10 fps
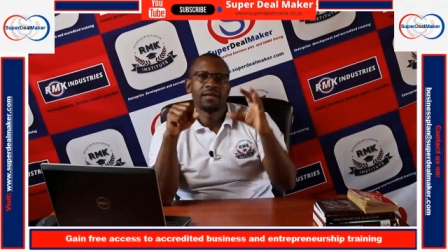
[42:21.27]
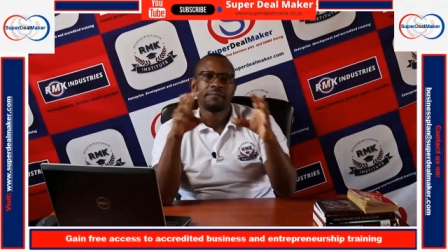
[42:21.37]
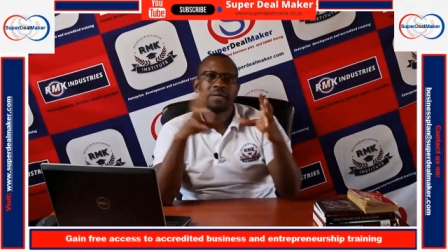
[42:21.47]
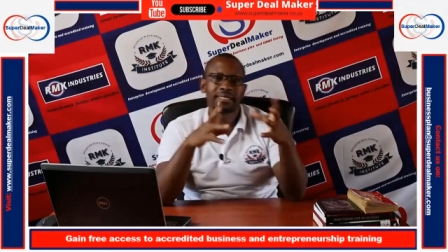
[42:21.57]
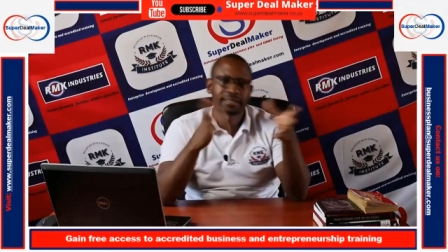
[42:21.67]

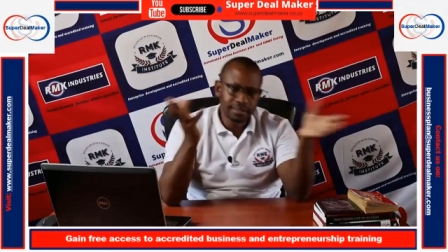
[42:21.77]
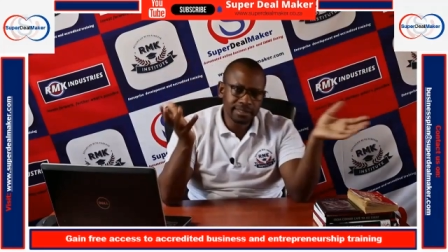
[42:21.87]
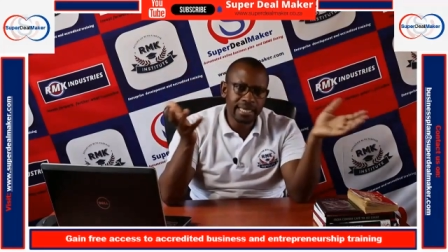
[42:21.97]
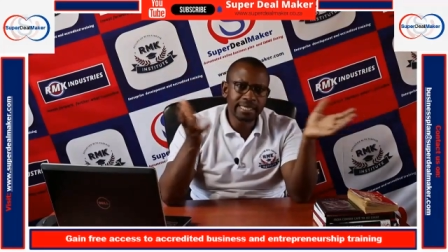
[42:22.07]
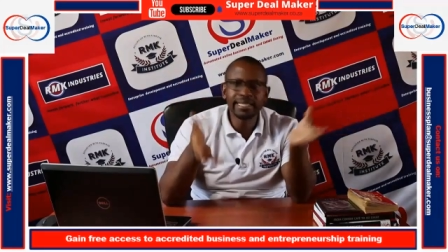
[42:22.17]
But
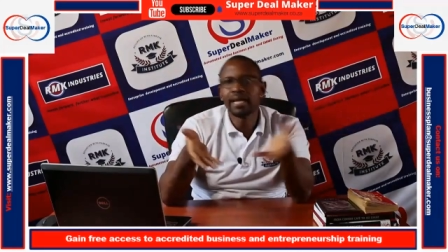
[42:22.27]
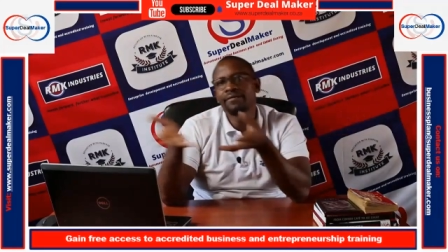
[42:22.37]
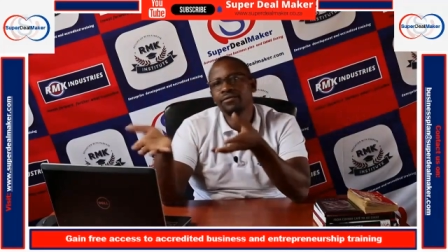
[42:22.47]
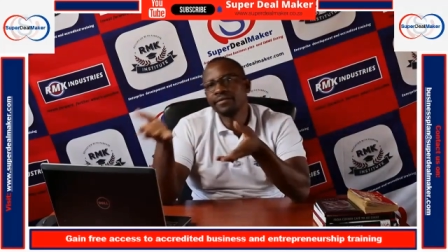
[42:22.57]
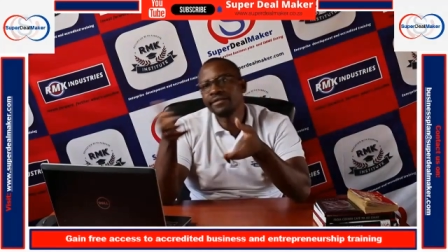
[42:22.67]
lucky
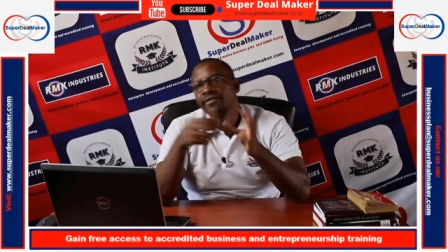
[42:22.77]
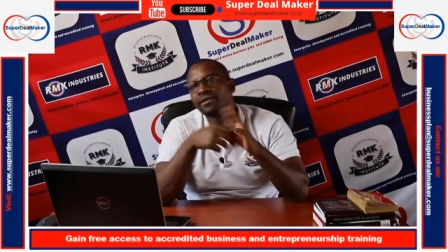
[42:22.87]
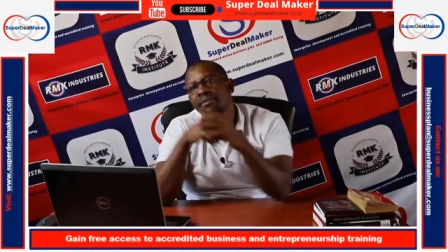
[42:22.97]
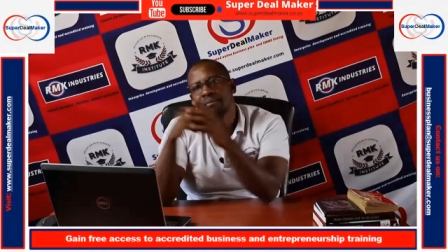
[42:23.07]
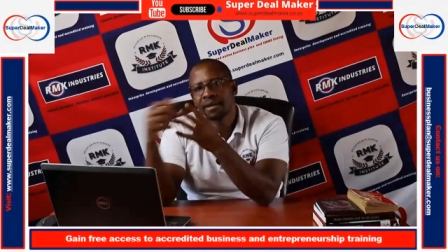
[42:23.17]
enough, we've
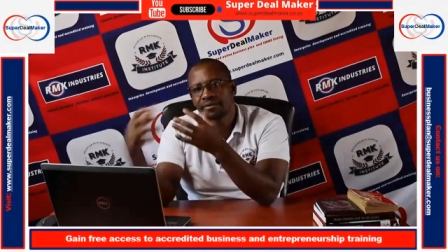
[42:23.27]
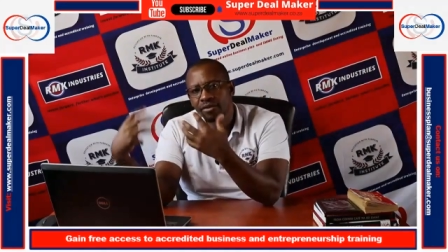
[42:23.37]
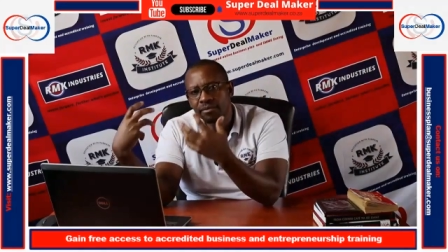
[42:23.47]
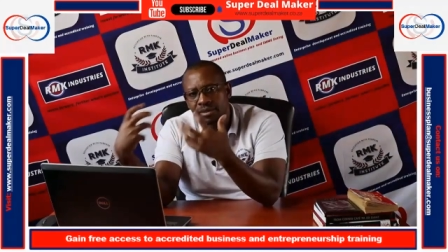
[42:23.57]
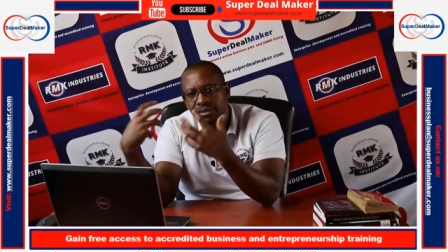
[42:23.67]
developed the
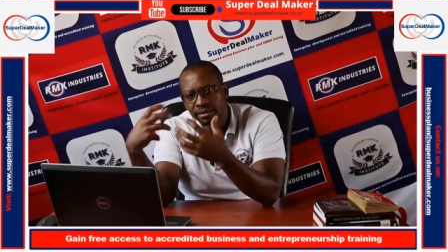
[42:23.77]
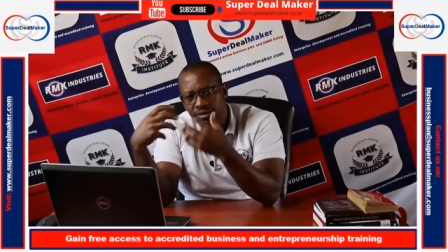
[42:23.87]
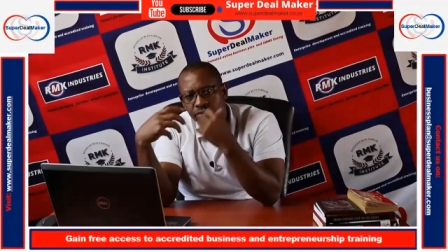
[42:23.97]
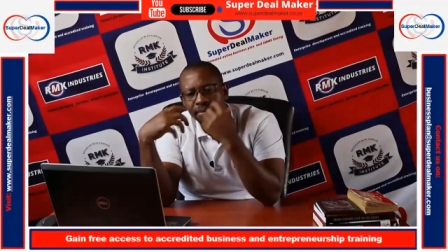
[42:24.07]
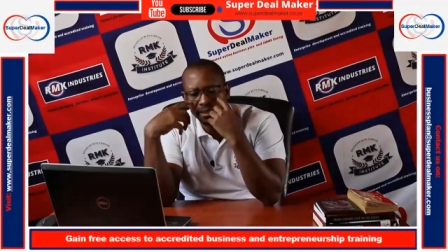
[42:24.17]
platform on
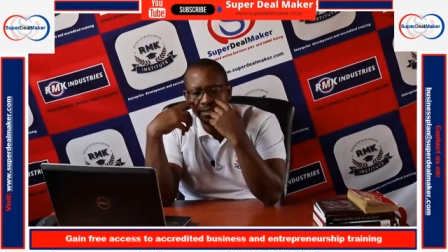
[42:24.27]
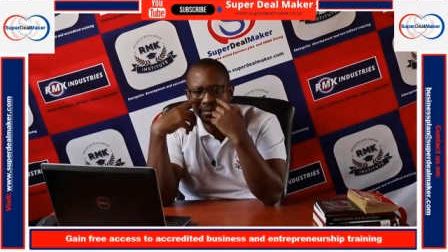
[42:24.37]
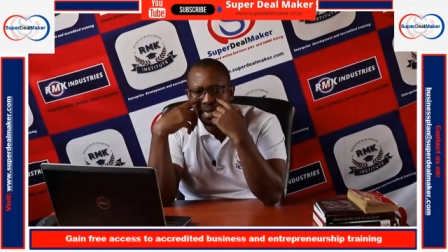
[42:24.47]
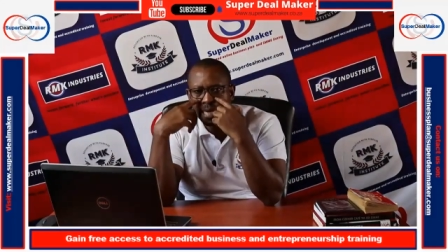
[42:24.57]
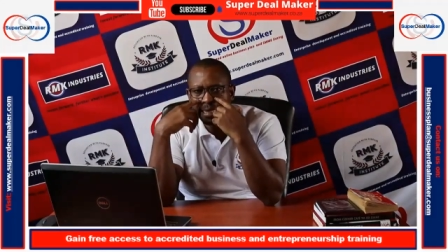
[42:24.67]
Super Deal
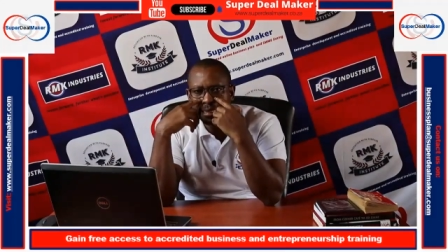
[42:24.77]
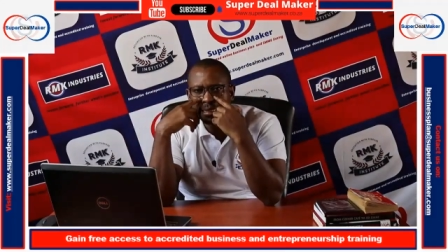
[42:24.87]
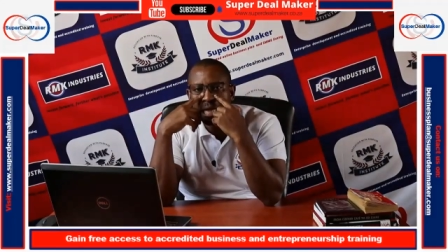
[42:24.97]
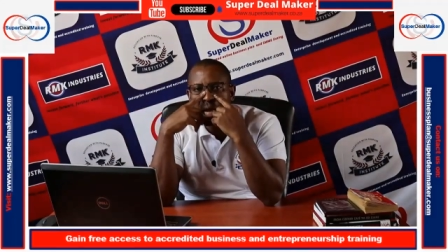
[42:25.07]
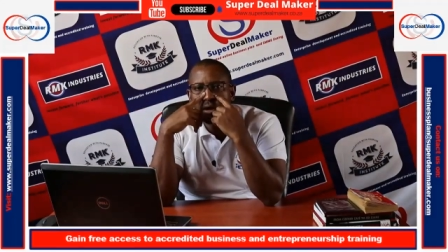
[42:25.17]
Maker that
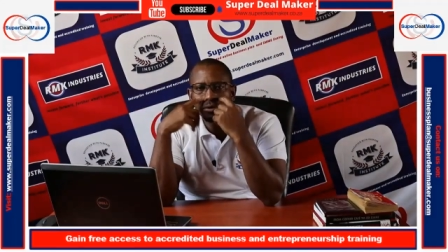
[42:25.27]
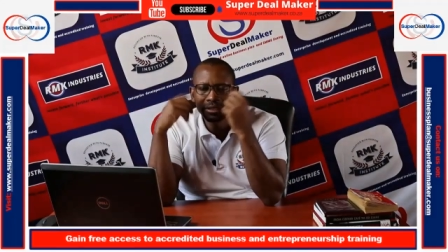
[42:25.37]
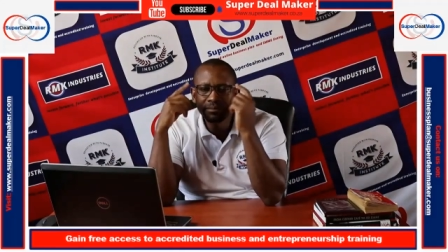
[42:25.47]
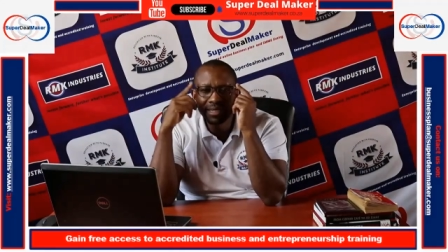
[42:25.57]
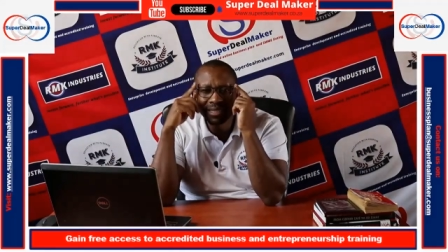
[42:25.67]

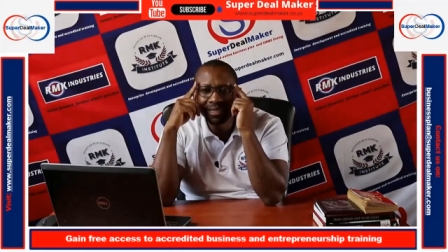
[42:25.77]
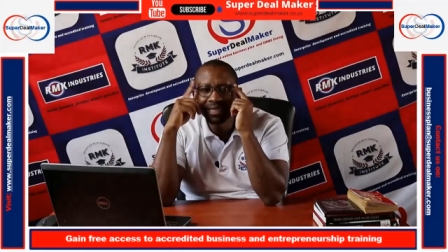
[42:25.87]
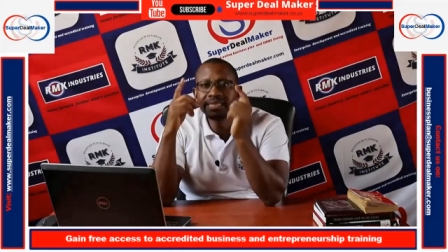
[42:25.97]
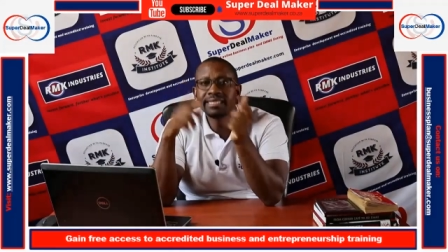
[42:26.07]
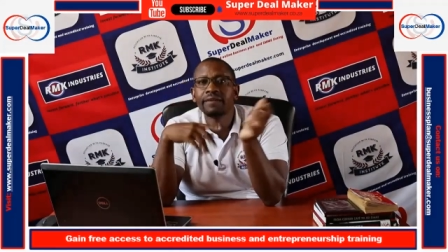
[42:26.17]
it makes it
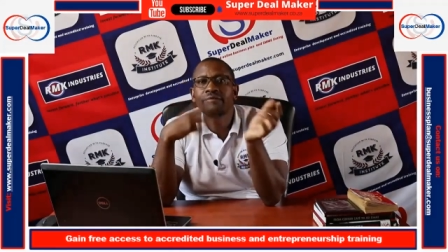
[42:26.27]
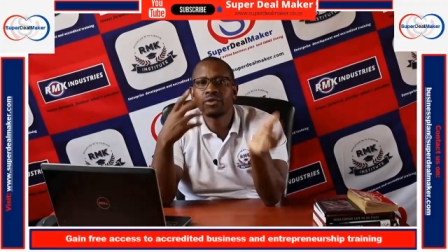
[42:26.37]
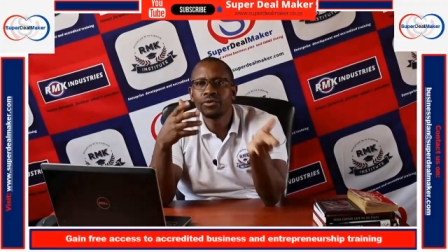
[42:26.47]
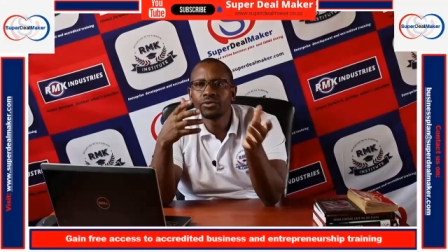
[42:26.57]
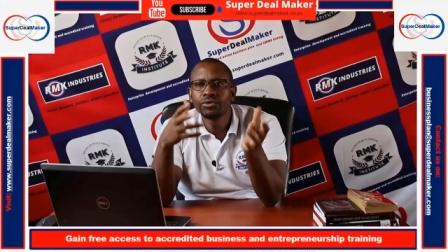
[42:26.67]
easier for
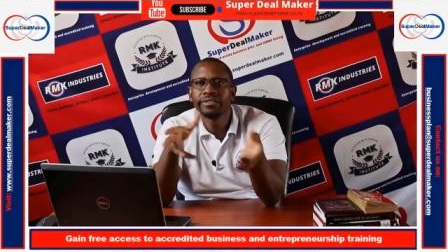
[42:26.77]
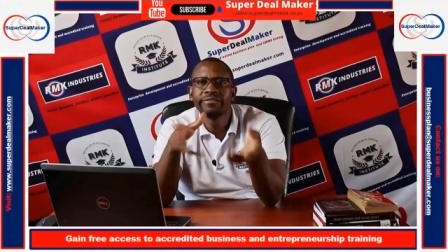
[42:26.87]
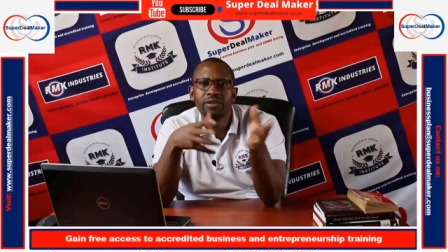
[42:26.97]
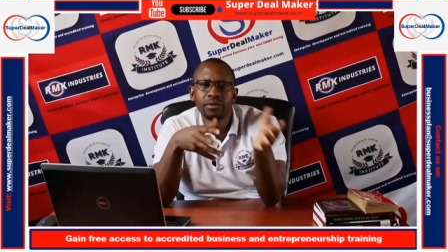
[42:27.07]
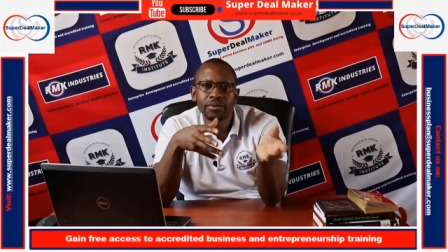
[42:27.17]
you to
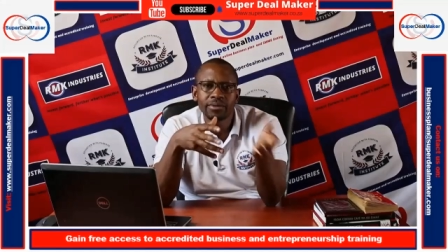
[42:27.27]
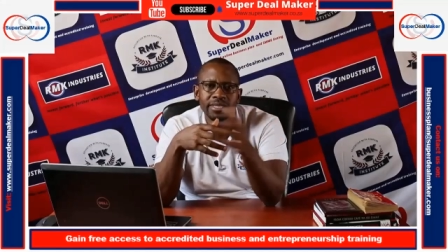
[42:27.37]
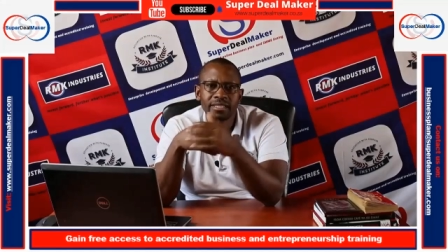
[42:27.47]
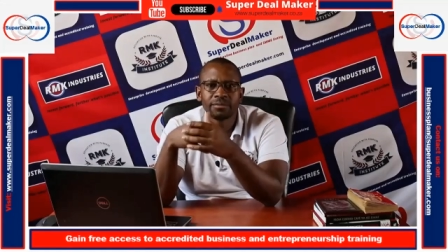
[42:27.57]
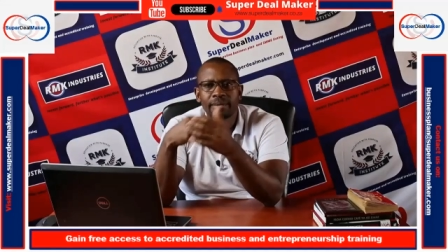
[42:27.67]
develop your
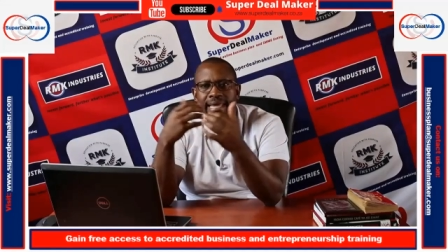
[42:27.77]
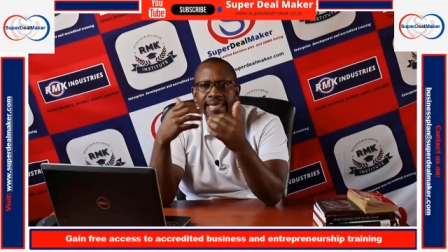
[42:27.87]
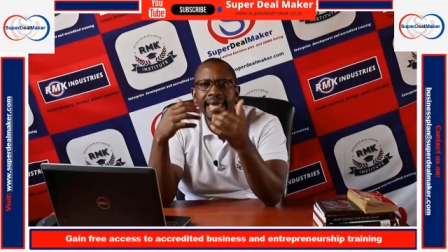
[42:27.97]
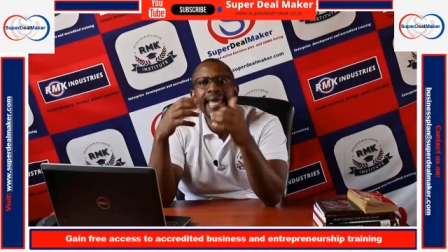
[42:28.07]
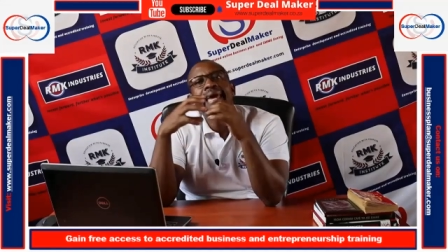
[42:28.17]
skills plan
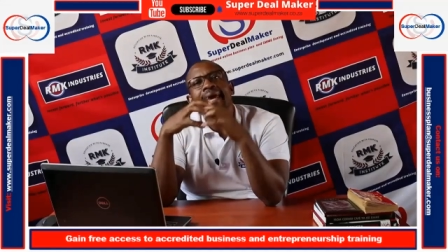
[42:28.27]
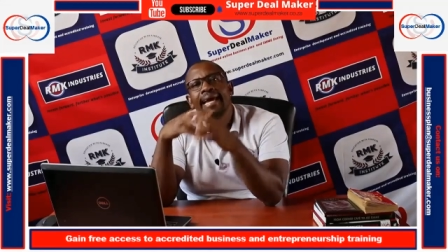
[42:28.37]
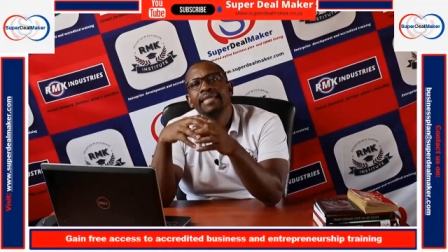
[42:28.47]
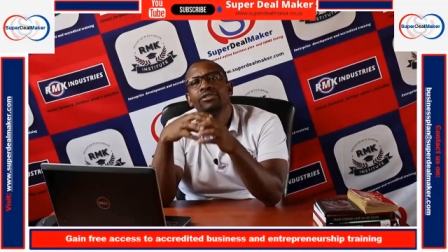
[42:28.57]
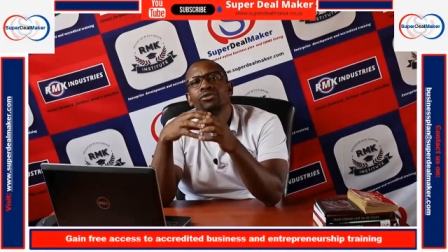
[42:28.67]

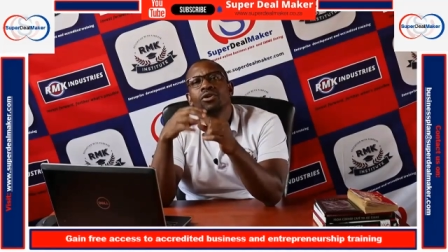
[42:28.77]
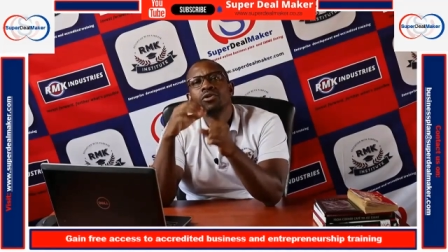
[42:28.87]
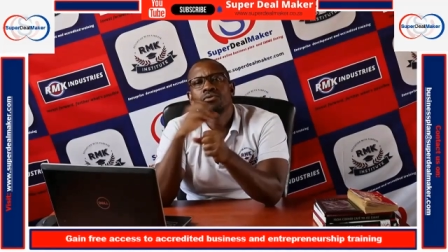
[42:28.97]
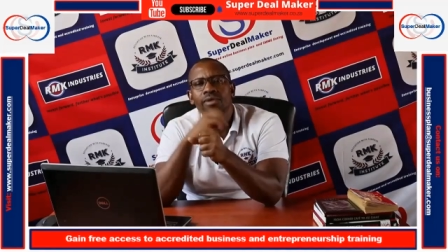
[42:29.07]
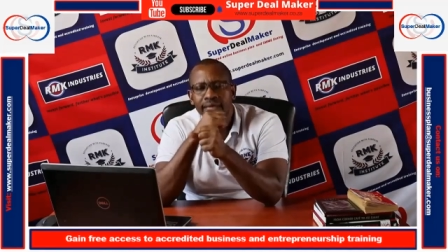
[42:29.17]
and
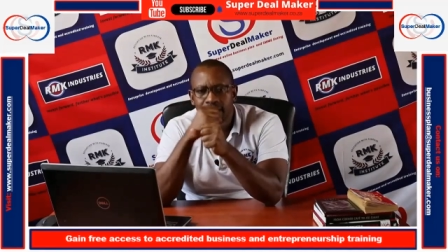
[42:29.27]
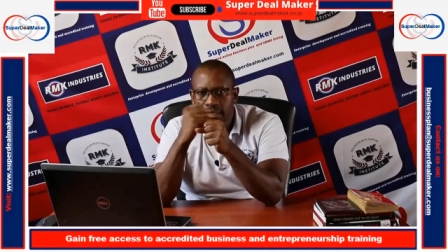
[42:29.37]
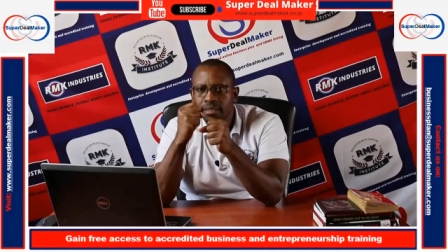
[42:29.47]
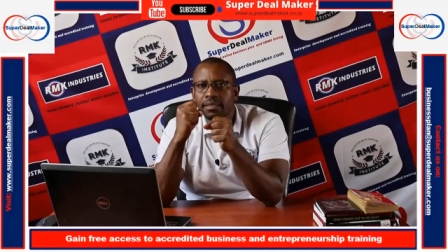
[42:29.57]
will